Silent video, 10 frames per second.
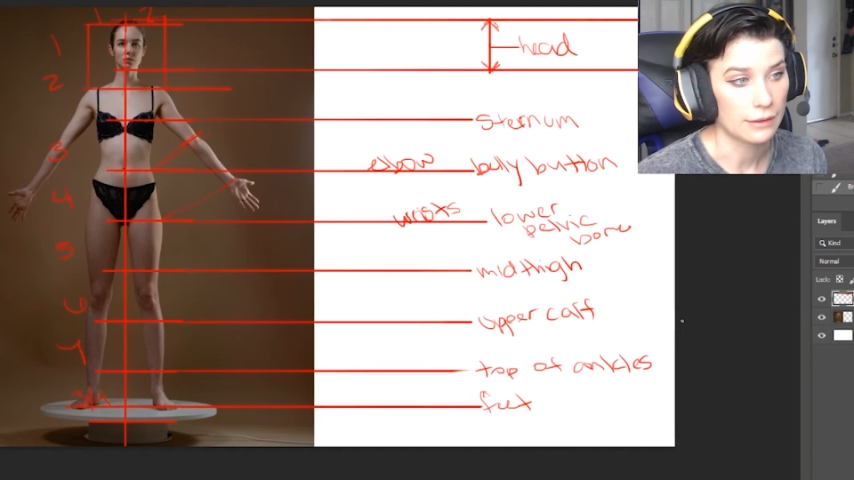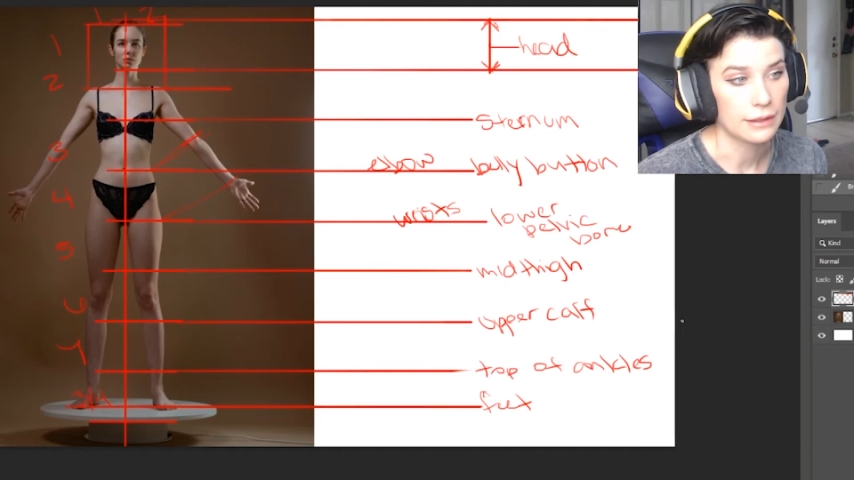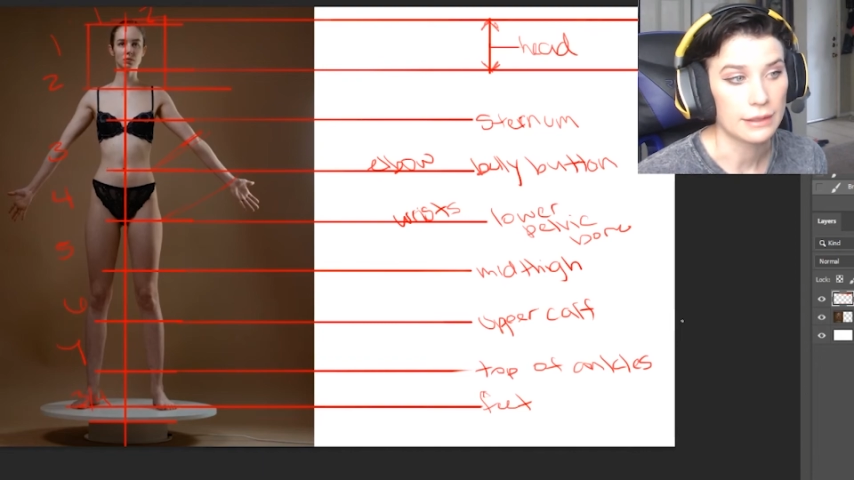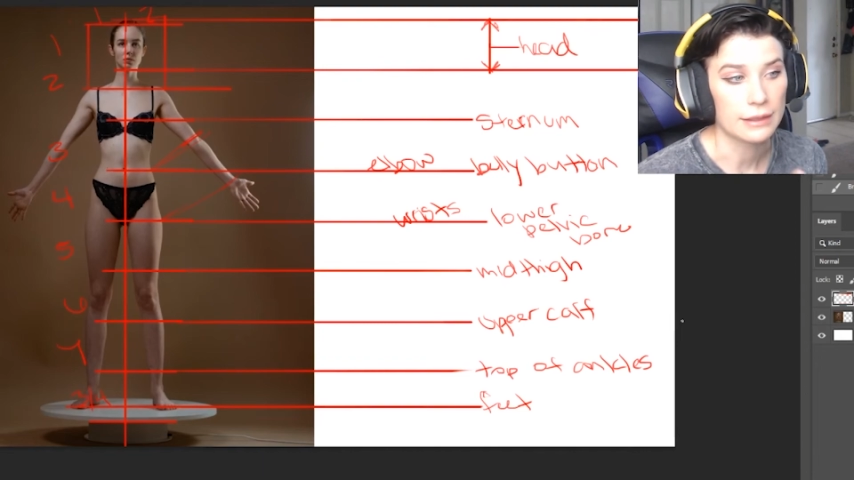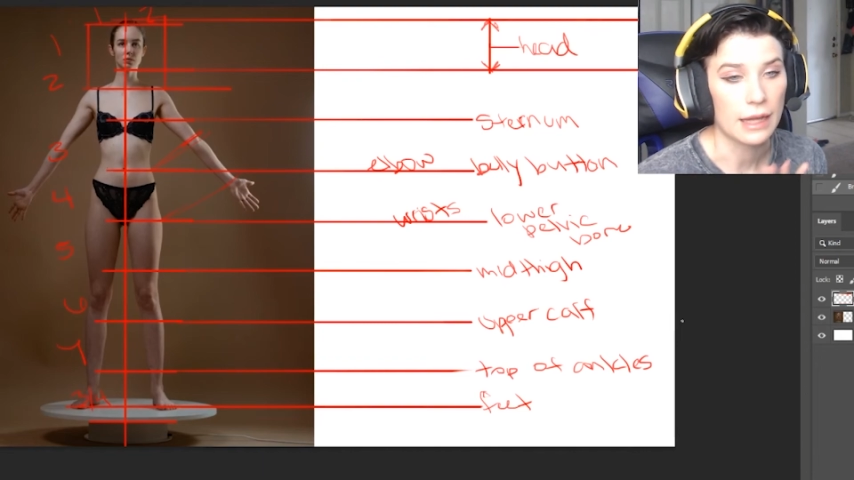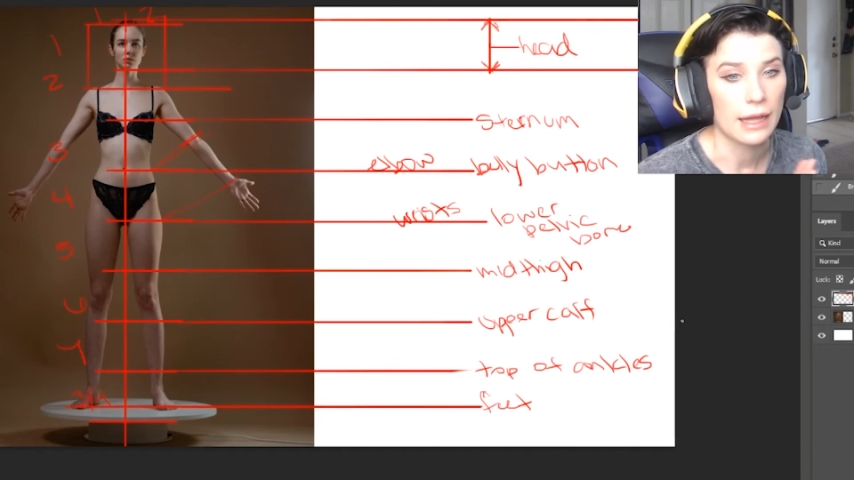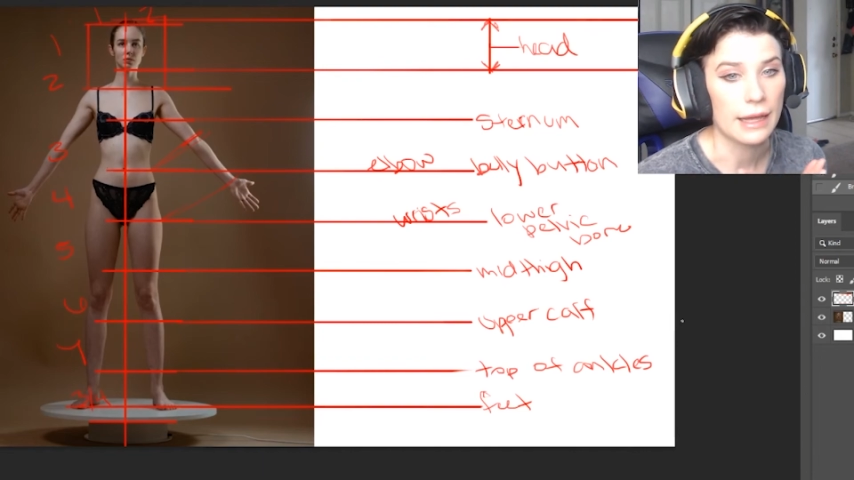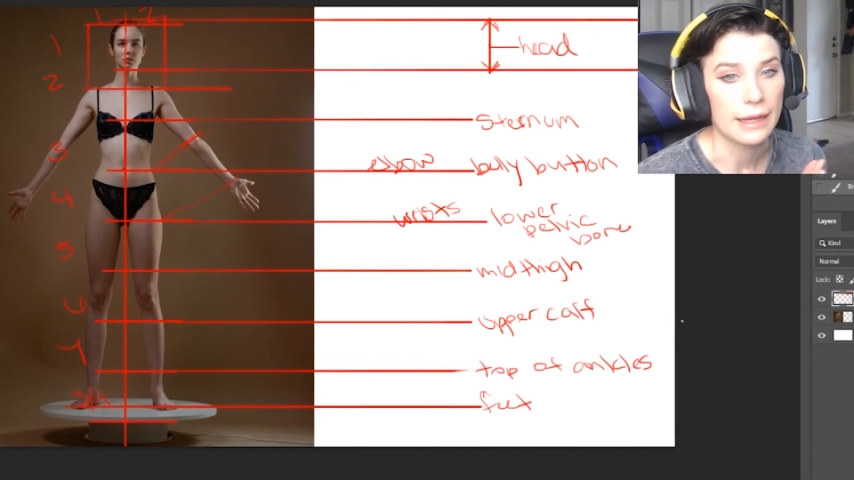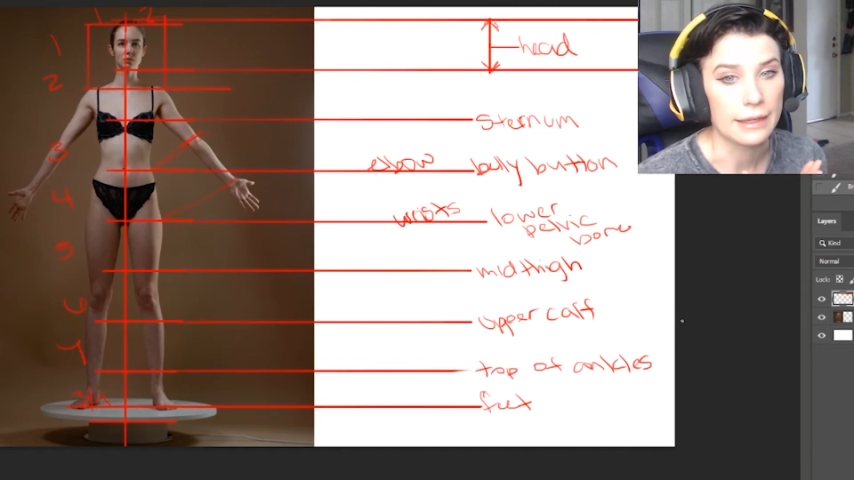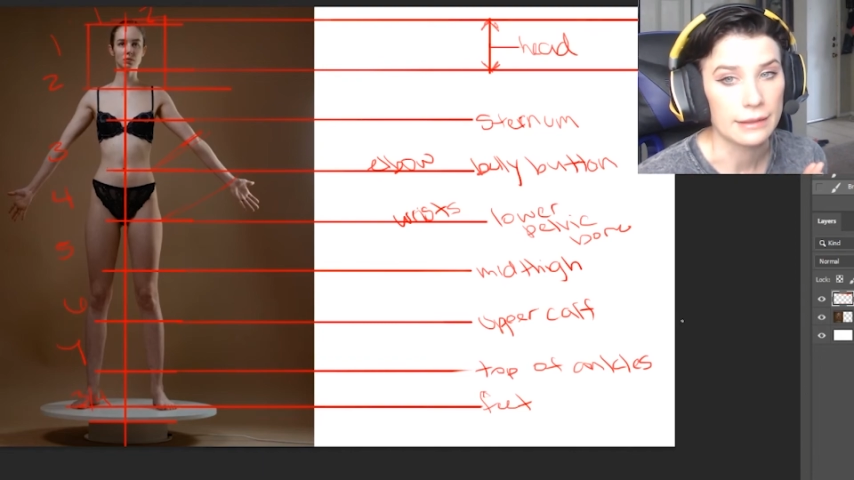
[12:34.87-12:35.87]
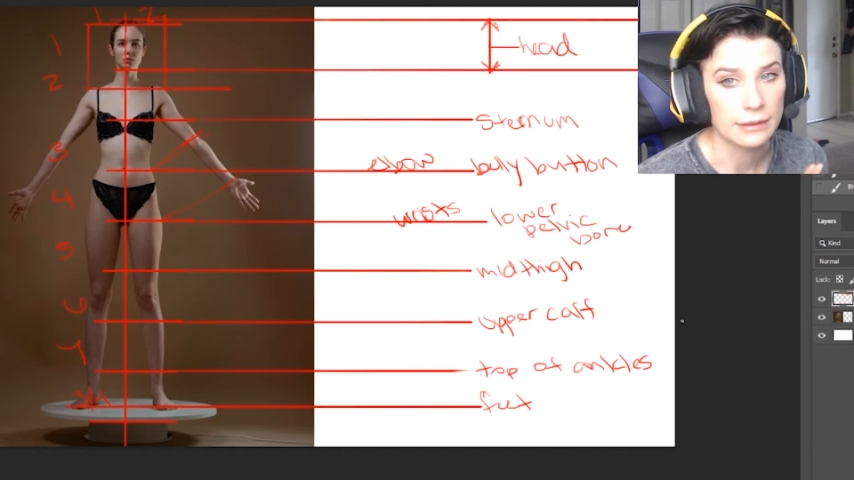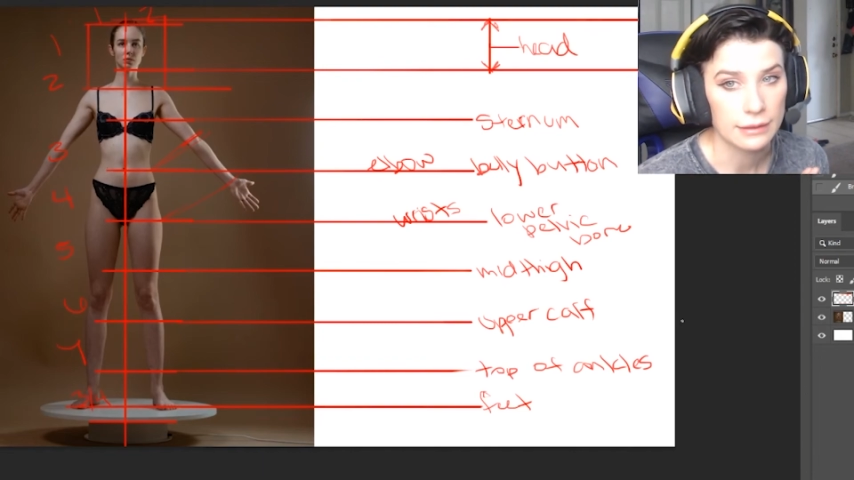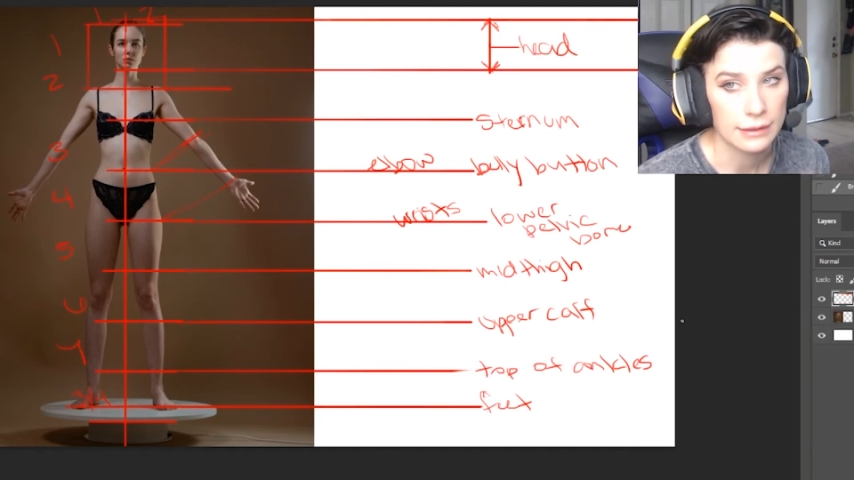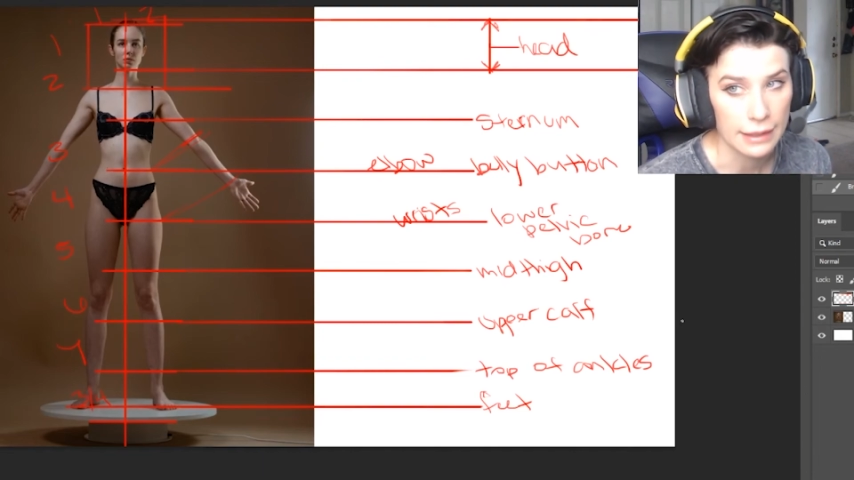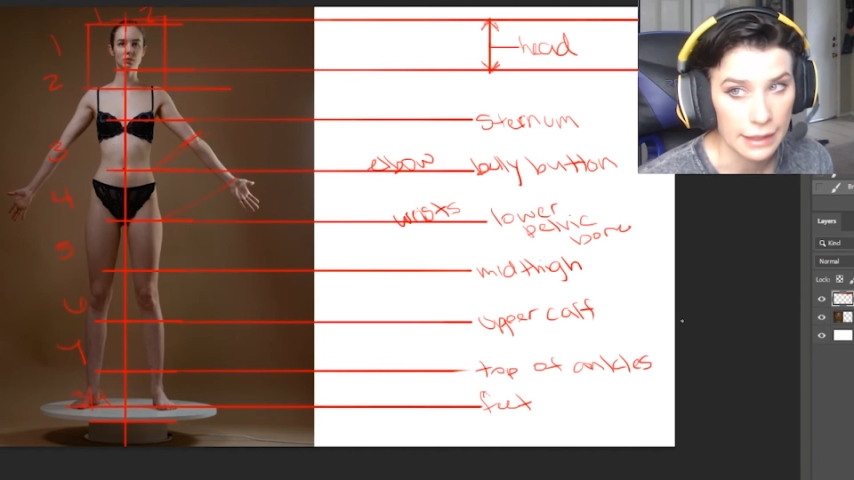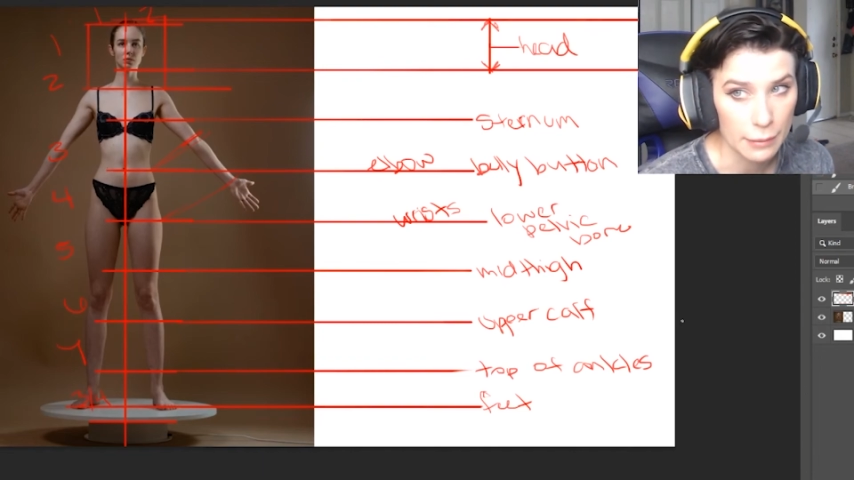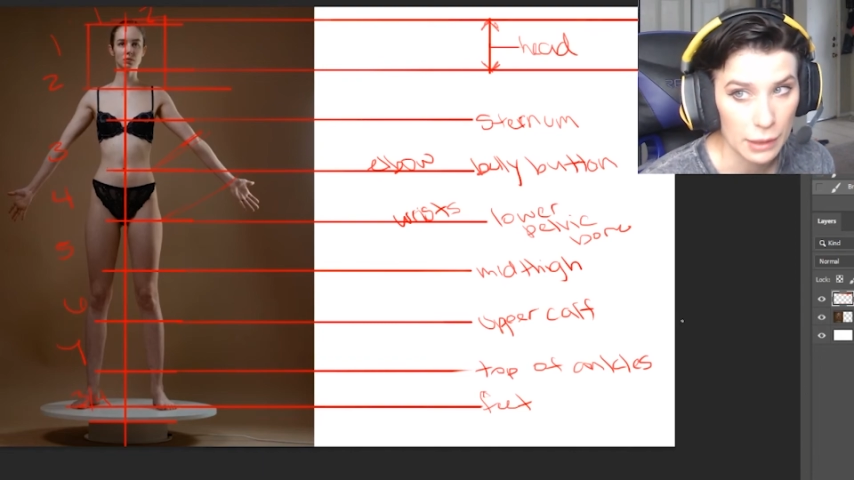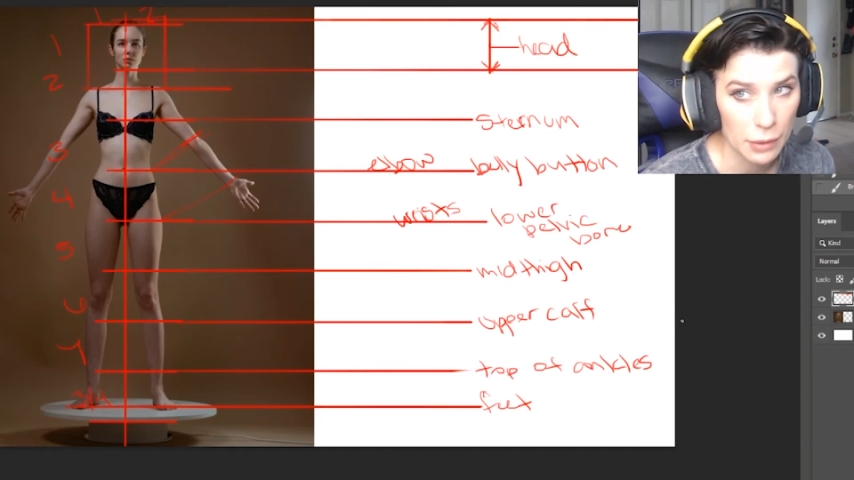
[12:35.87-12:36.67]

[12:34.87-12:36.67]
This is not a dynamic